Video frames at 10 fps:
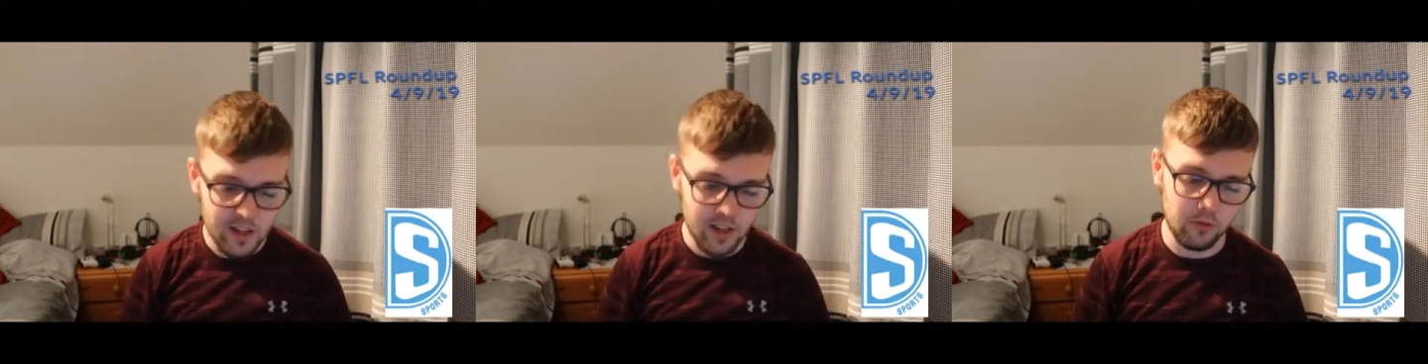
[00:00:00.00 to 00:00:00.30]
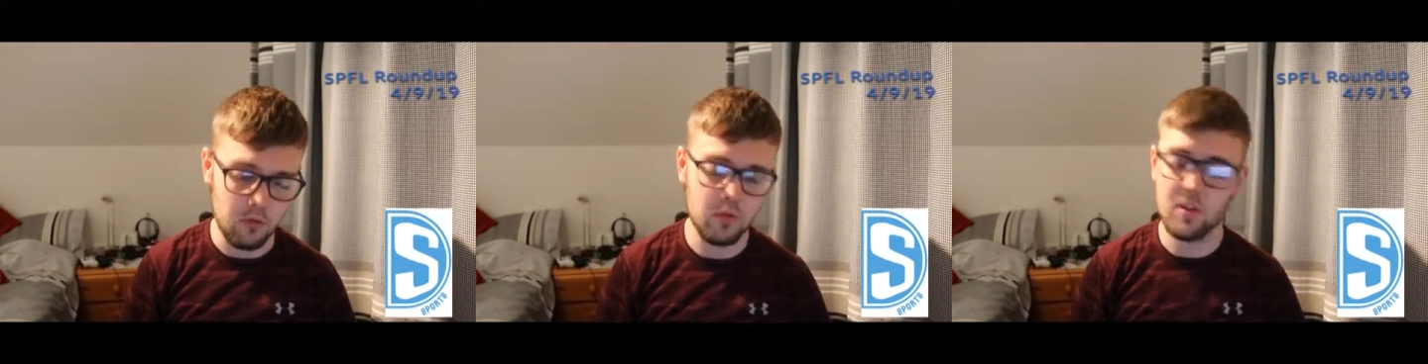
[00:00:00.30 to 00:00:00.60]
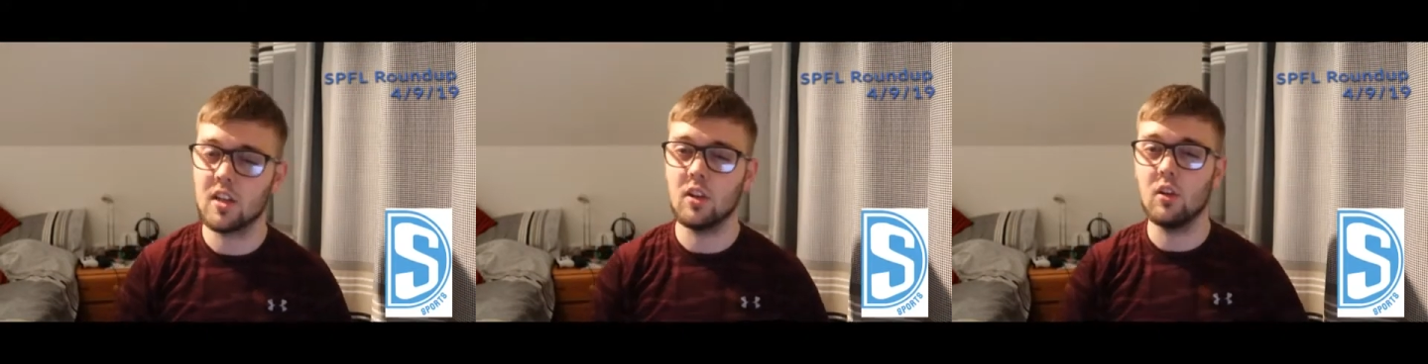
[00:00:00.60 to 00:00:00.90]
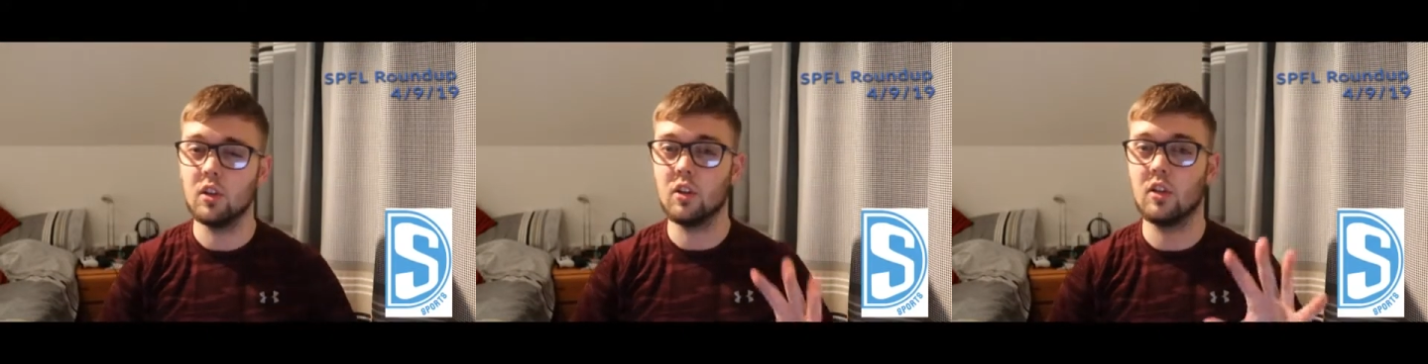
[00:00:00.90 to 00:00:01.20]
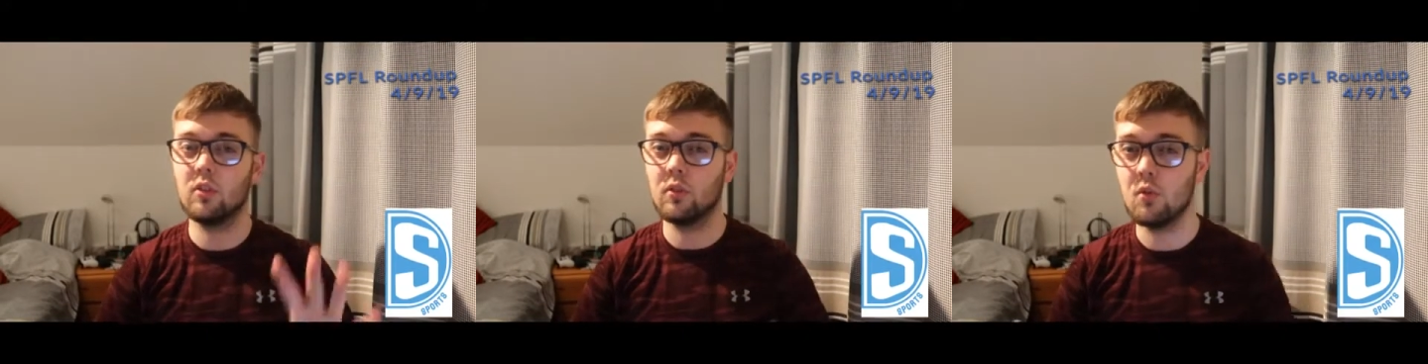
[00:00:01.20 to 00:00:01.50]
it's almost like an Ole Gunnar
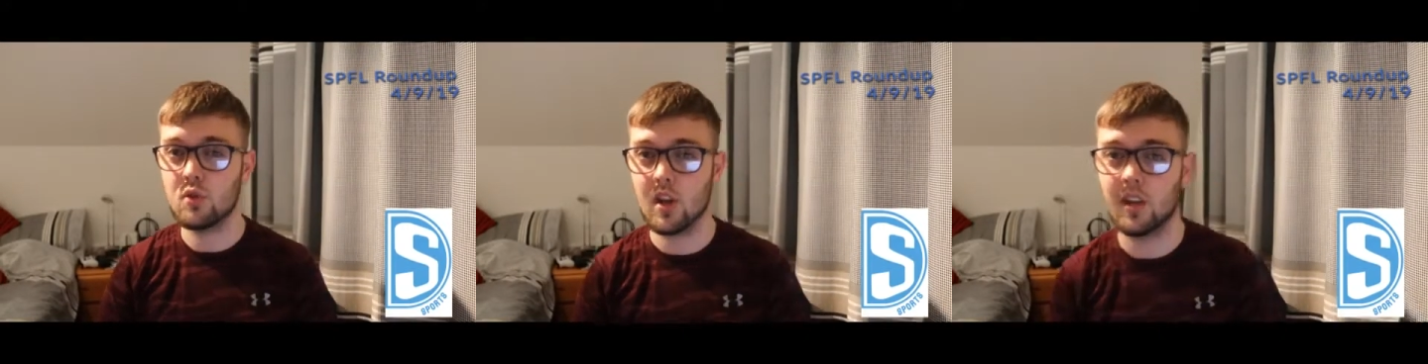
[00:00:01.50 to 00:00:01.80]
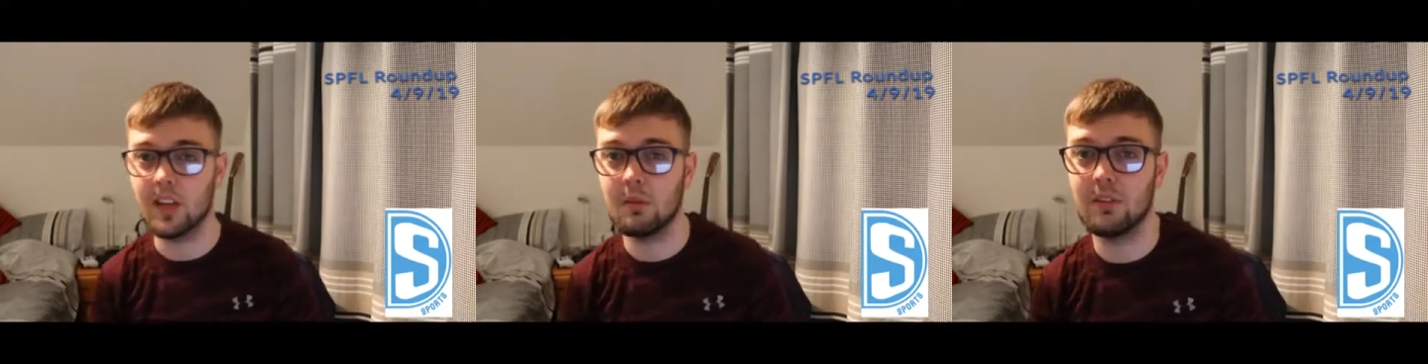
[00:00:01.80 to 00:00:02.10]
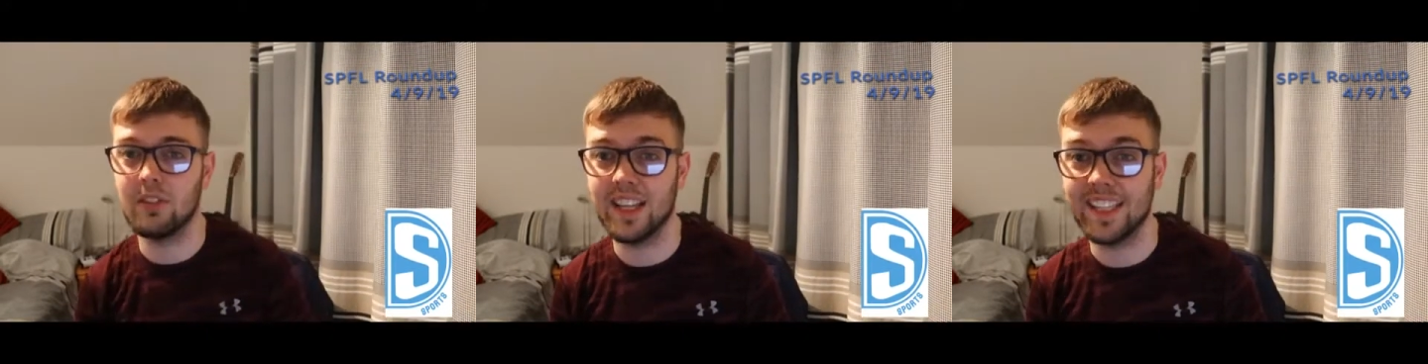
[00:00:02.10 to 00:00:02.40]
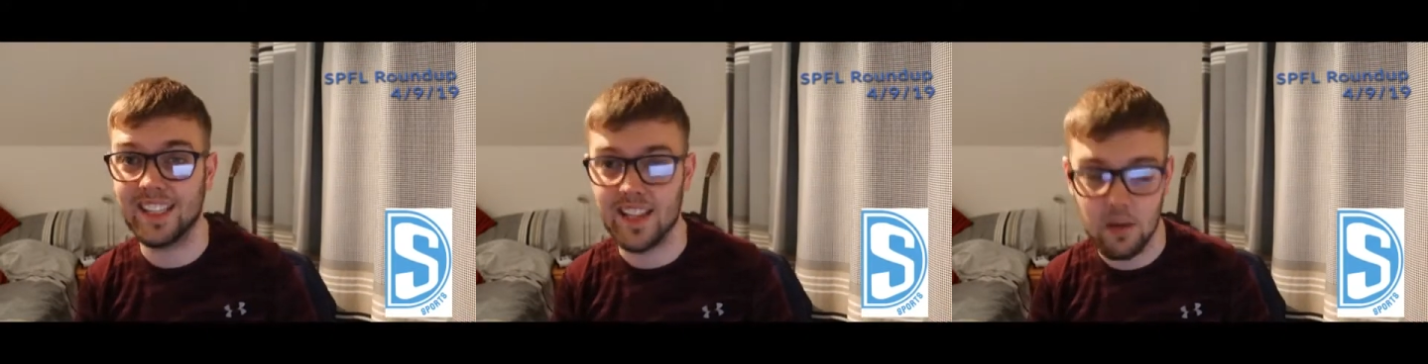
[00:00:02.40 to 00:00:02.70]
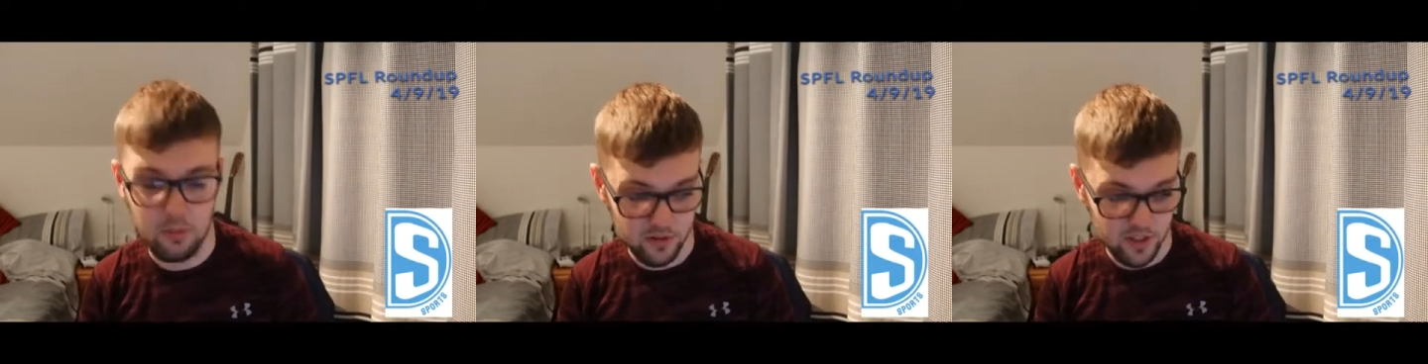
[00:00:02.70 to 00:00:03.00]
Solskjaer type effect that's
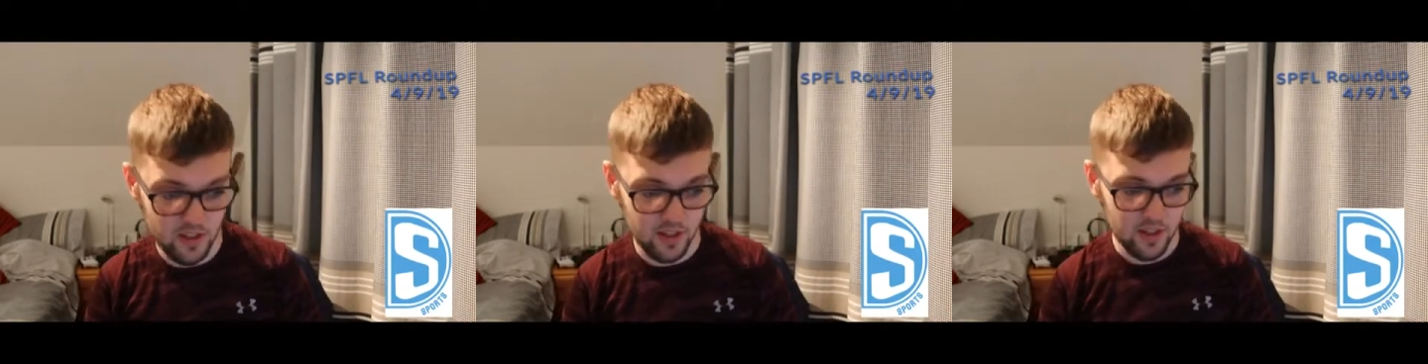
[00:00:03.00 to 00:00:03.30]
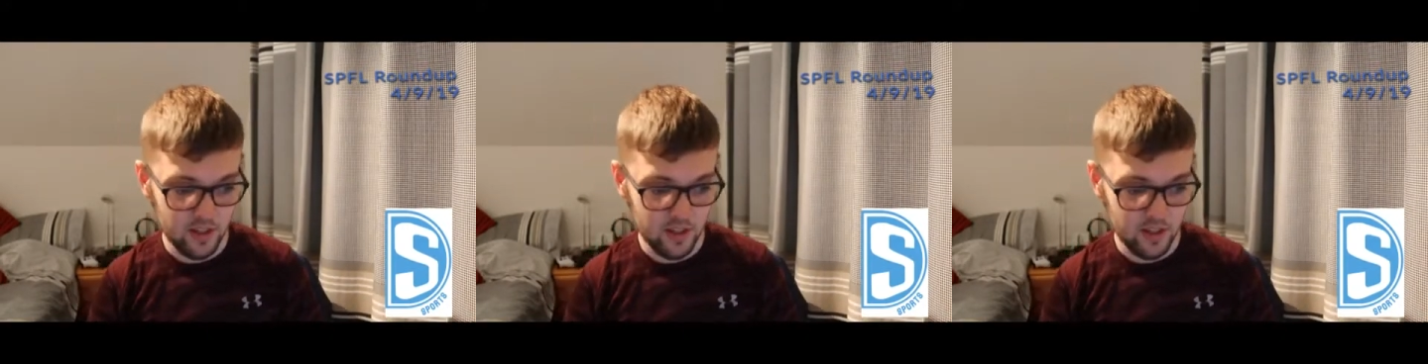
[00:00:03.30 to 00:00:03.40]
happened there.